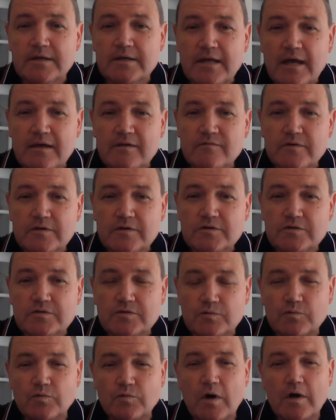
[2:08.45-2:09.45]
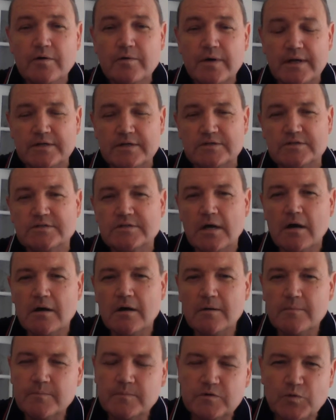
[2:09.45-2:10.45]
David wrote in
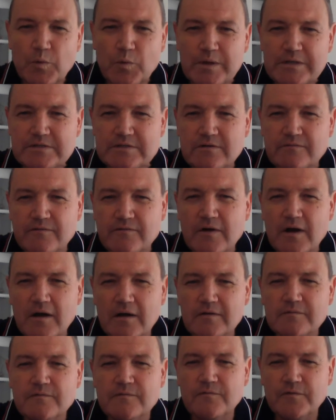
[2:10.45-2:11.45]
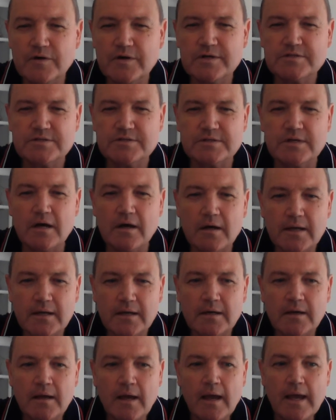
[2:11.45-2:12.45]
Psalm 25, verse
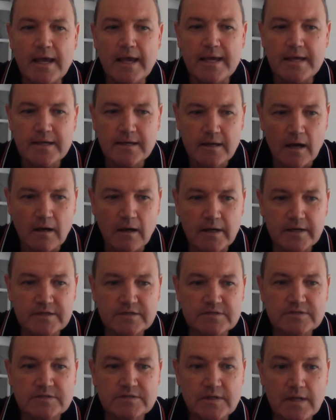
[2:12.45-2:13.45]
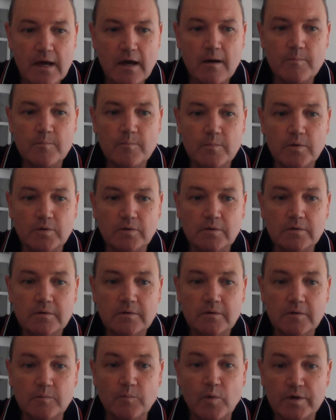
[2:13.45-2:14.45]
9, He guides the humble
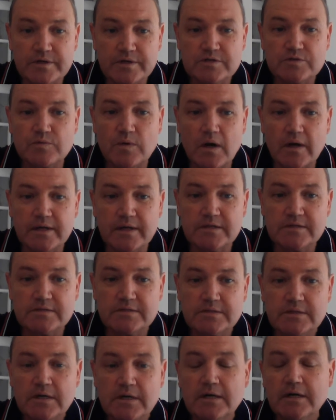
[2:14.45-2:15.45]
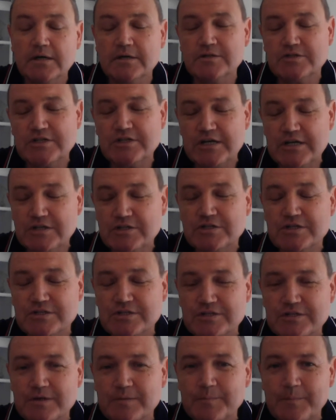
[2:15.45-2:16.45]
and what is right and
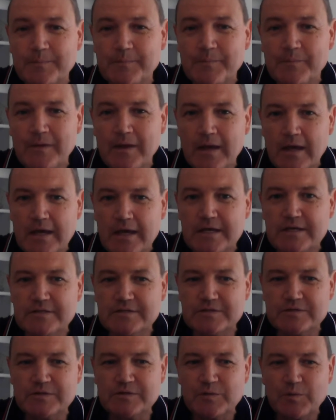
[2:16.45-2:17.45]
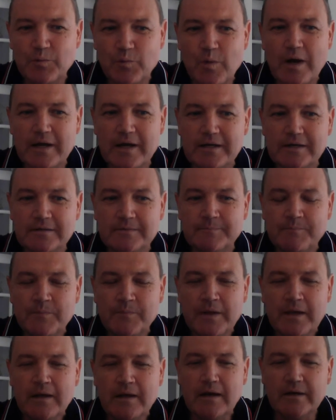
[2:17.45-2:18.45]
teaches them His way.
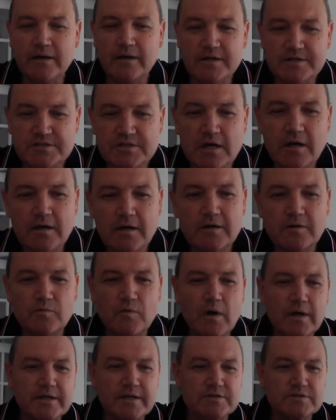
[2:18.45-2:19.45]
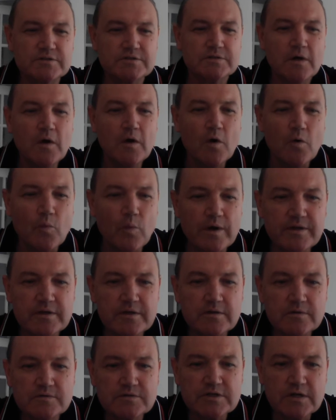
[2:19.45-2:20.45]
And Isaiah writes, Whether
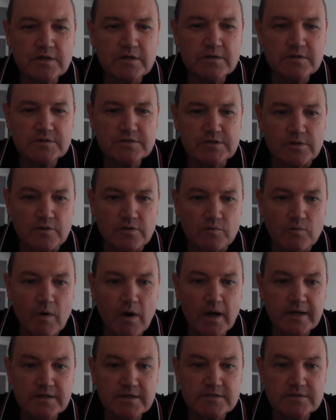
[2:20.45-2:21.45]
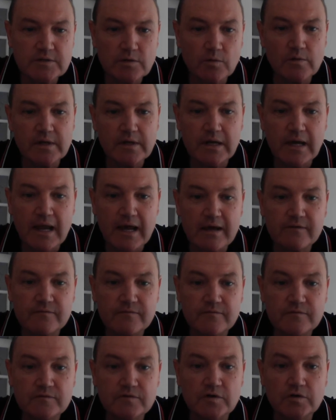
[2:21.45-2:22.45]
you turn to the right or the
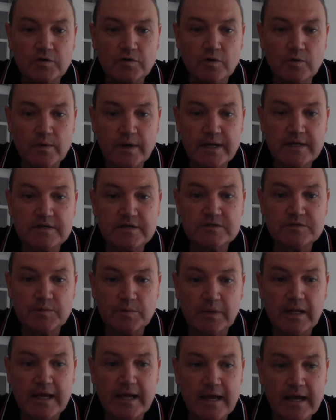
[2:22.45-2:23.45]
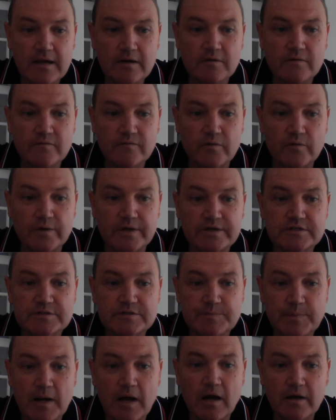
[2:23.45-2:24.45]
left, your ears will hear a
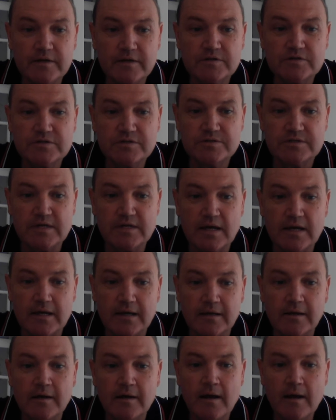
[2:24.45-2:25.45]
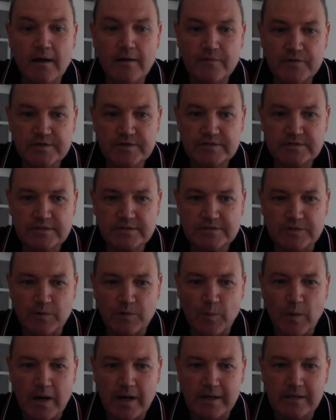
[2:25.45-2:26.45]
voice behind you saying, This is the
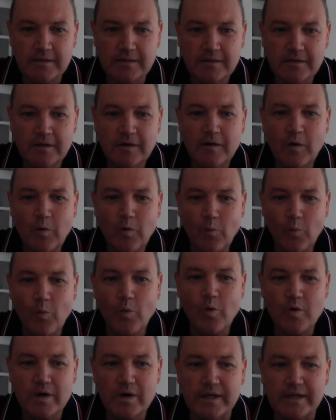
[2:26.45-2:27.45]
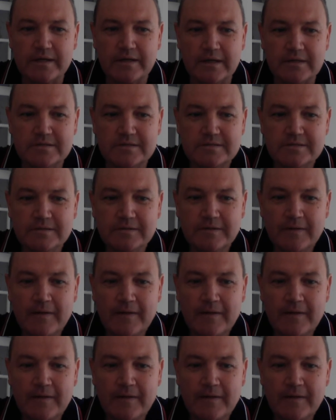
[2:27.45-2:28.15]
way, walk in it.